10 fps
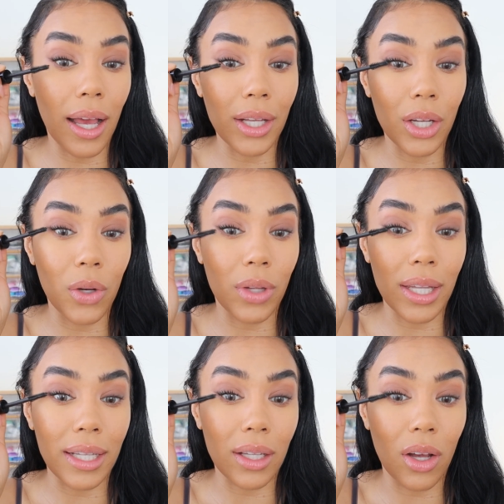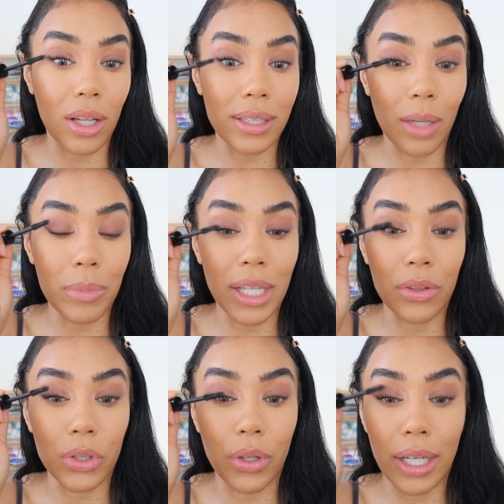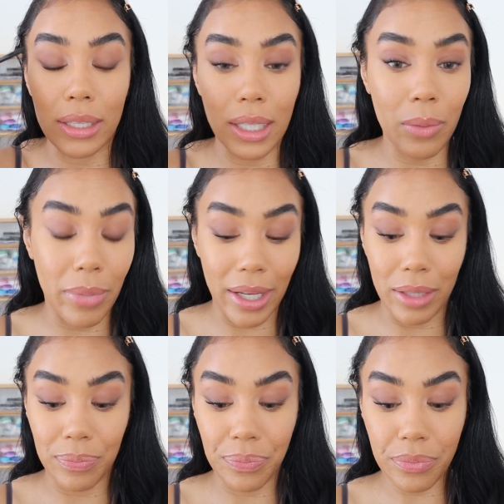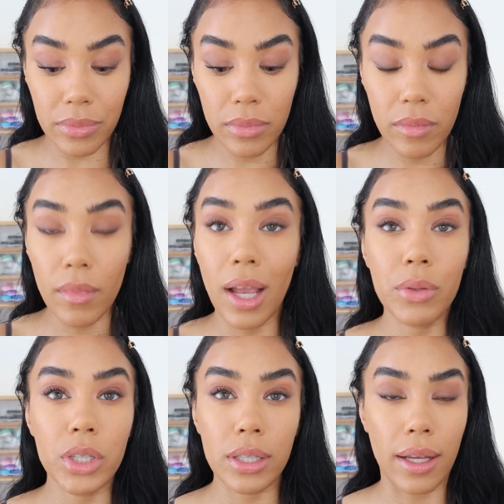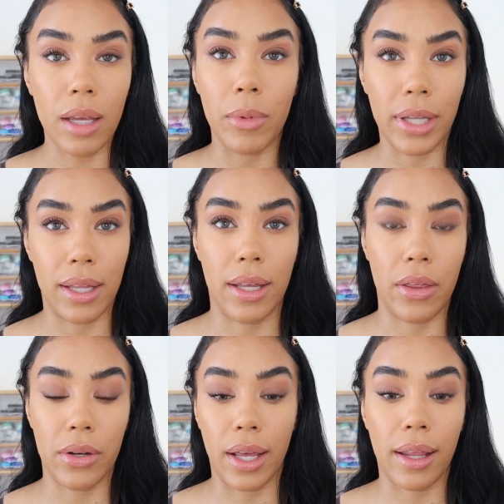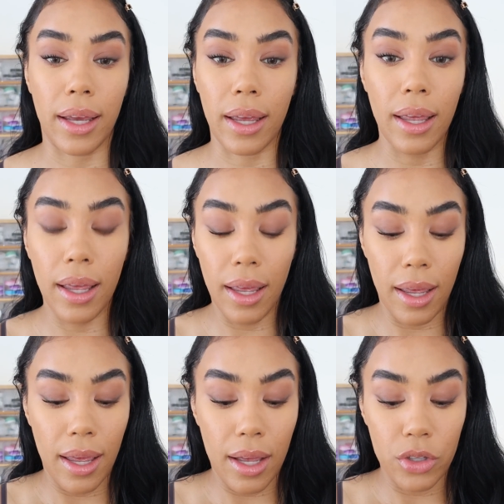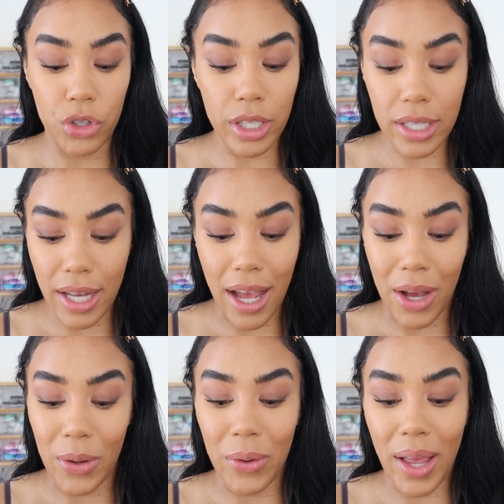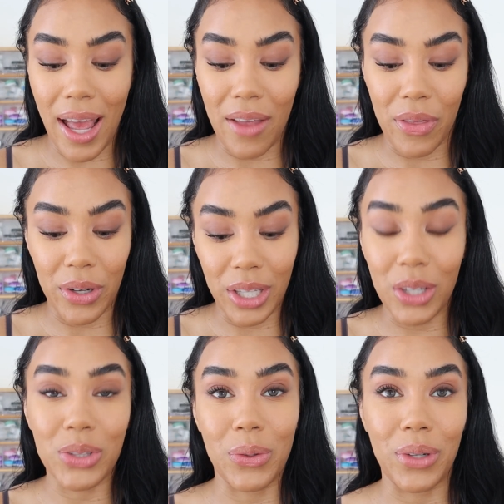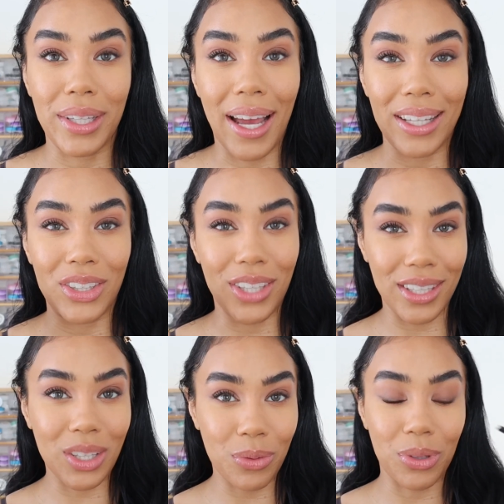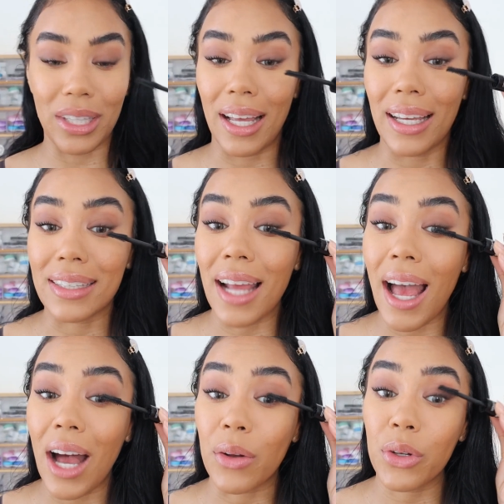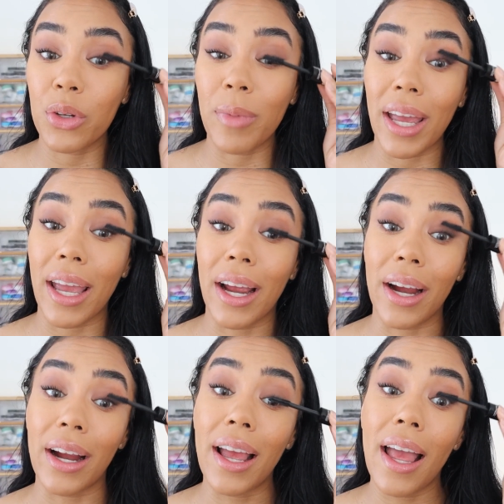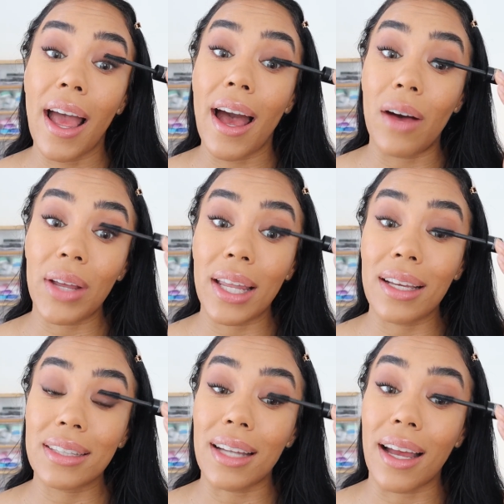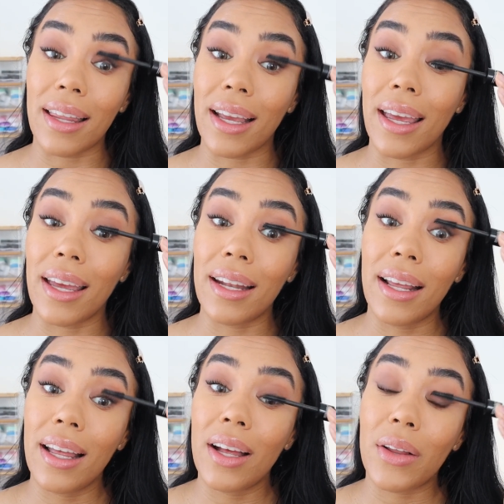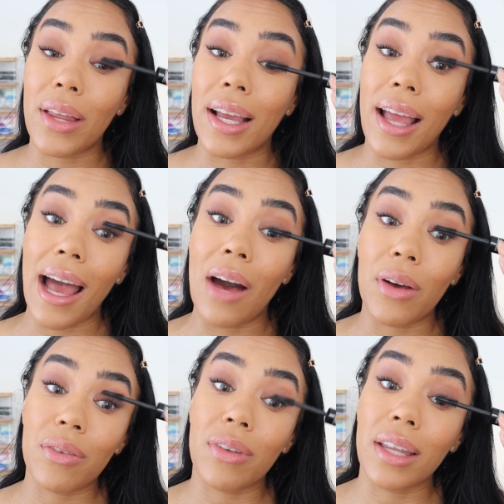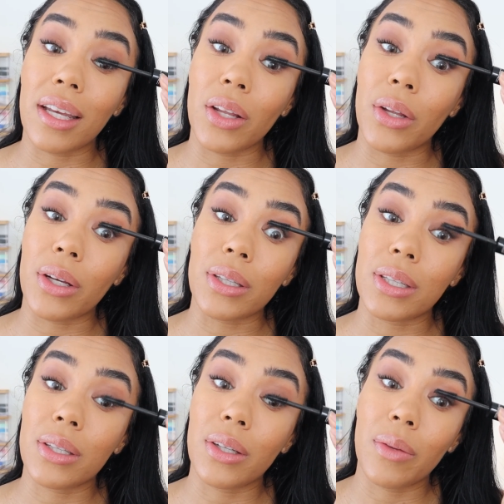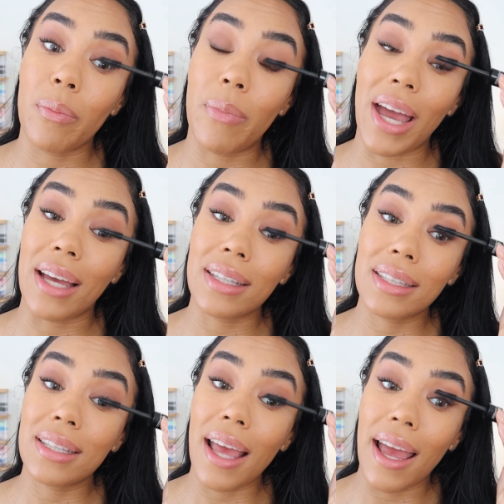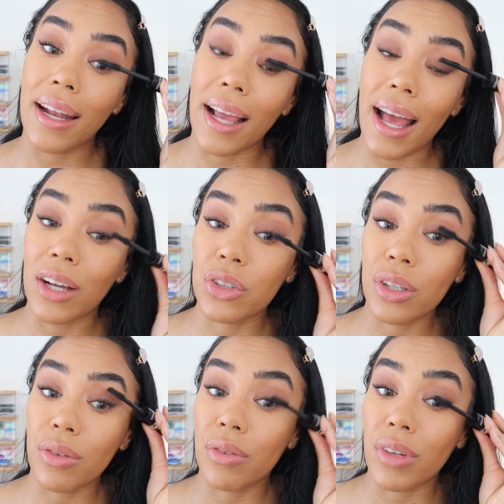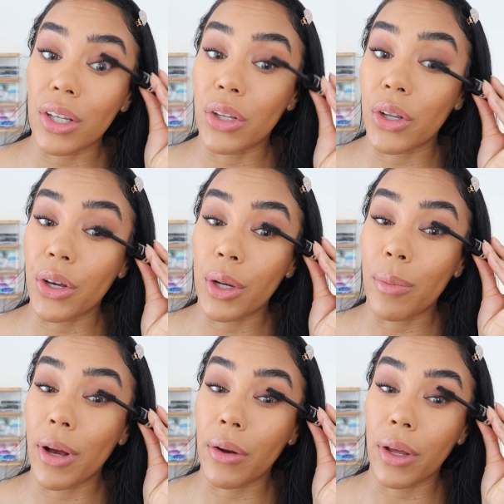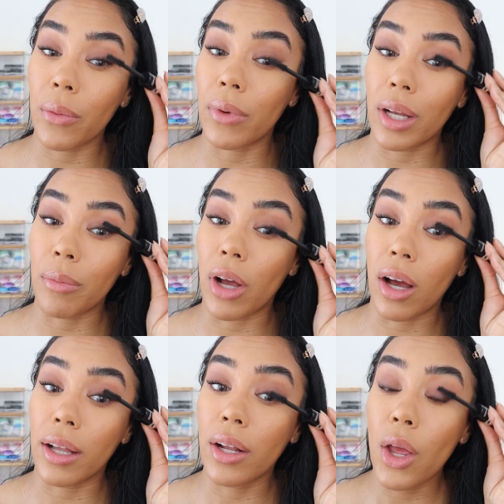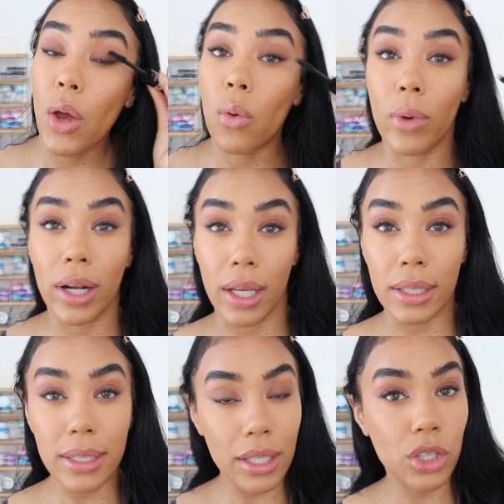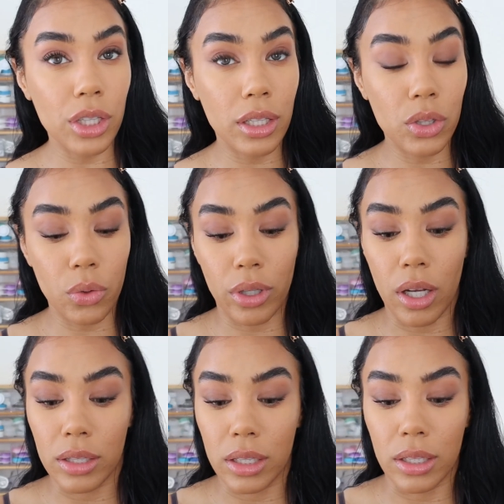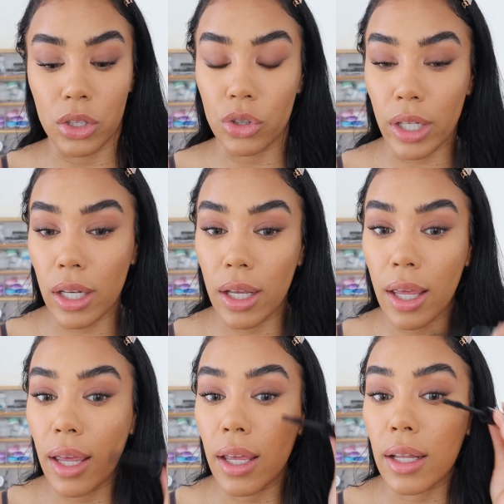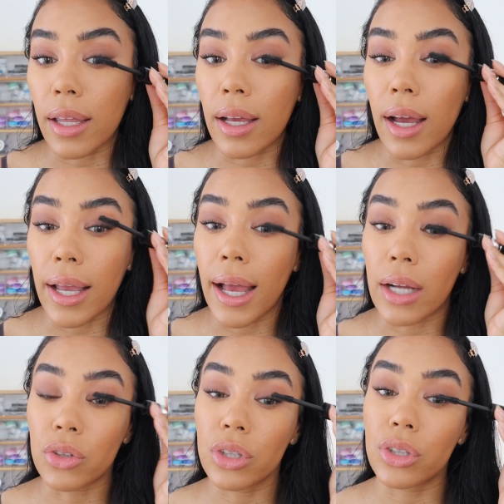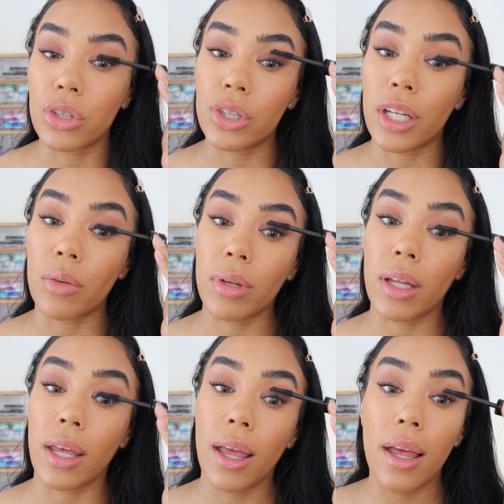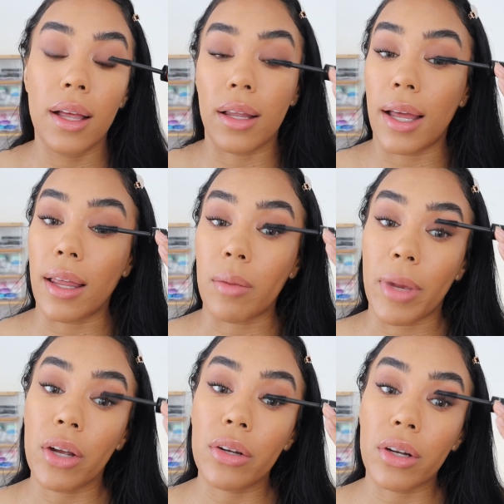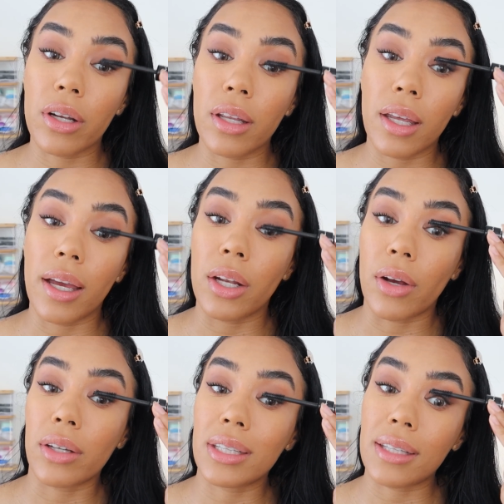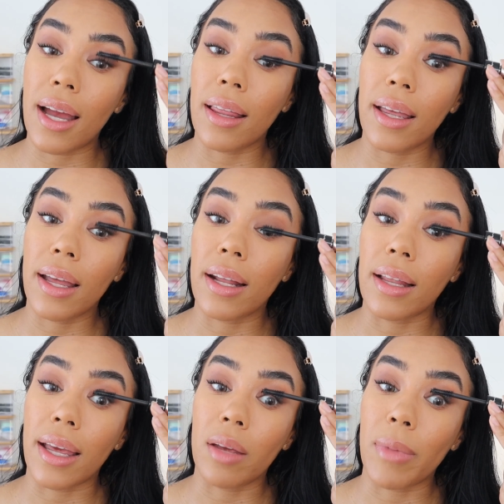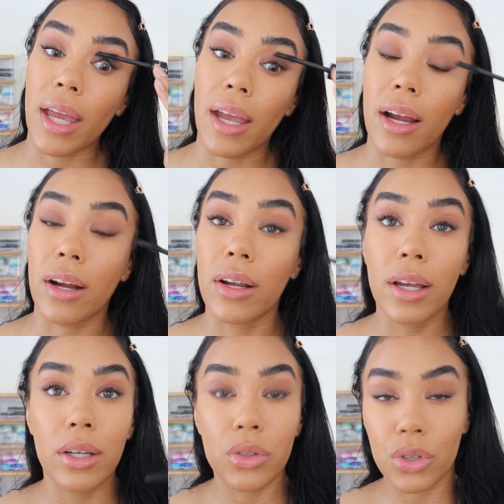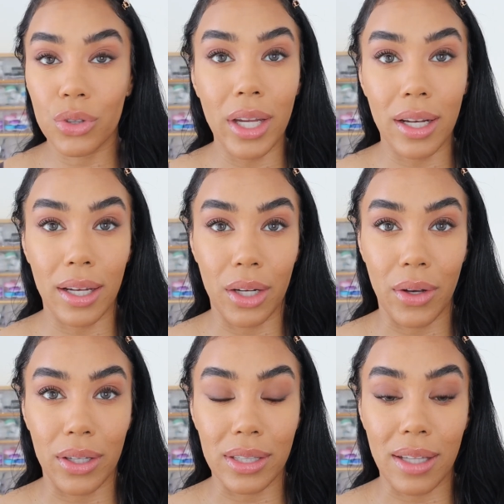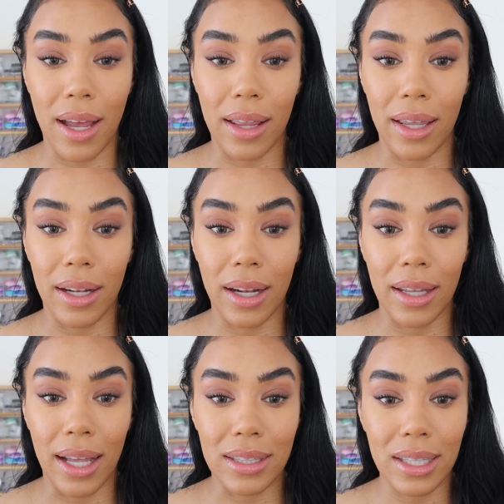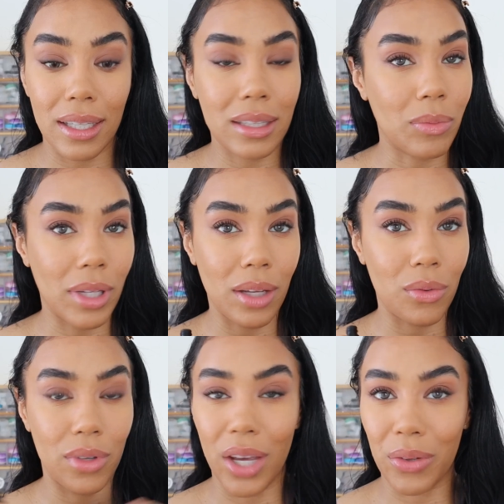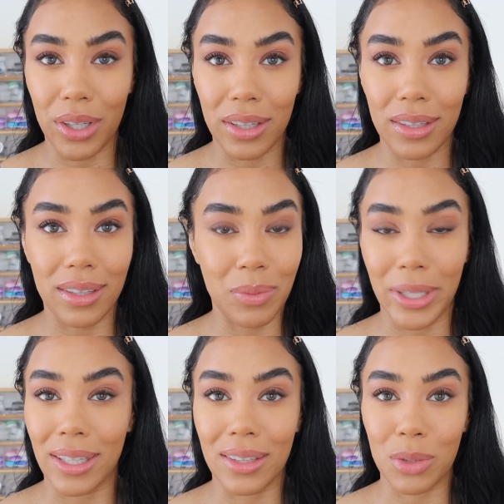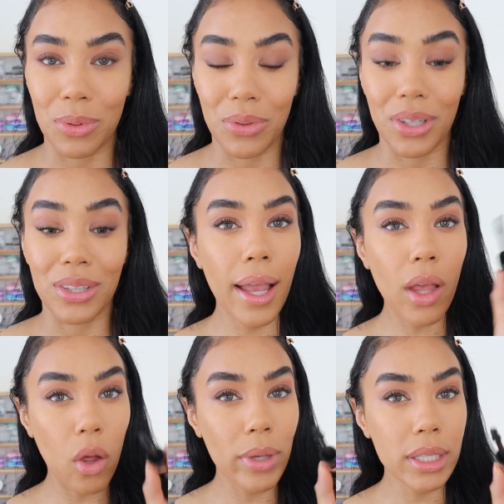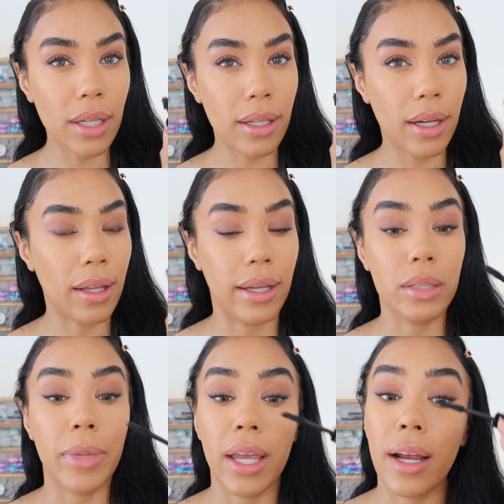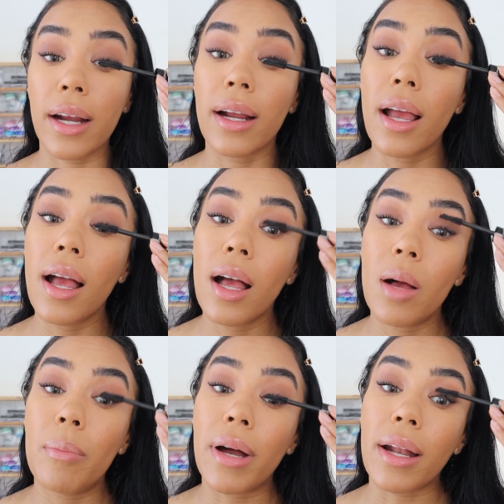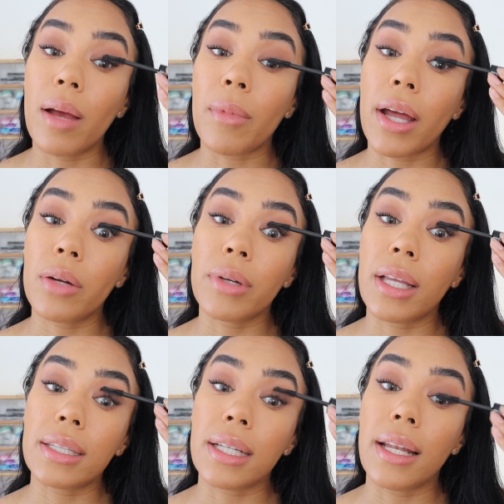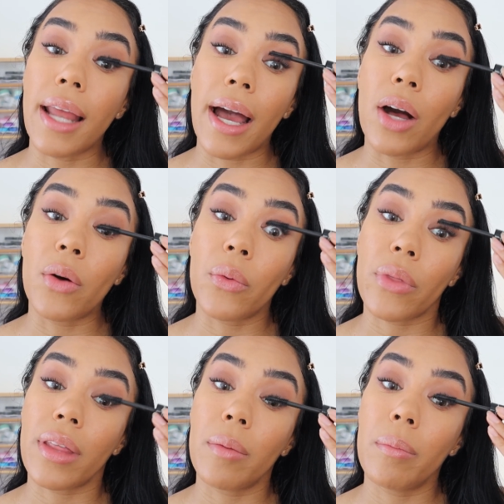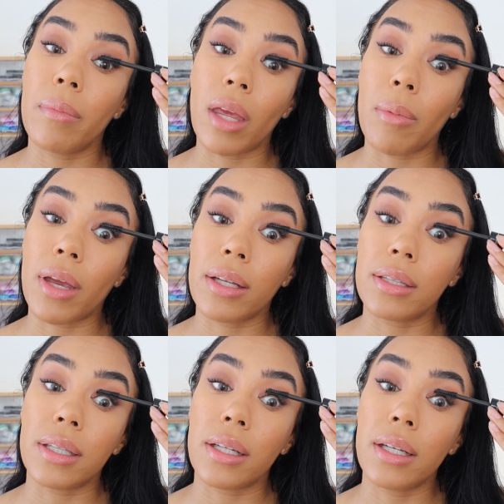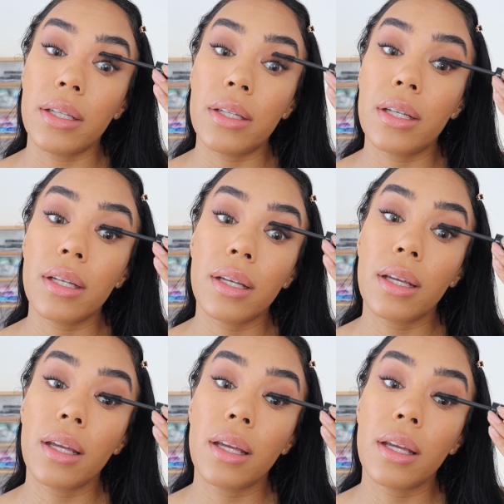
I know that that concept sounds crazy, but I was just thinking about that the other day. Like, just now at 30 years old, I just have realized how to do my hair, how I like styling it, like how I feel like it looks best, and I actually feel good about it when I'm not wearing extensions or constantly straightening it. Like, I actually just genuinely, I like my hair curly, I know how to style it, and I like my hair straight and I know how to style it, and that's like something I've never experienced before. I always thought that I liked my hair, but I'm kind of realizing now that maybe I didn't.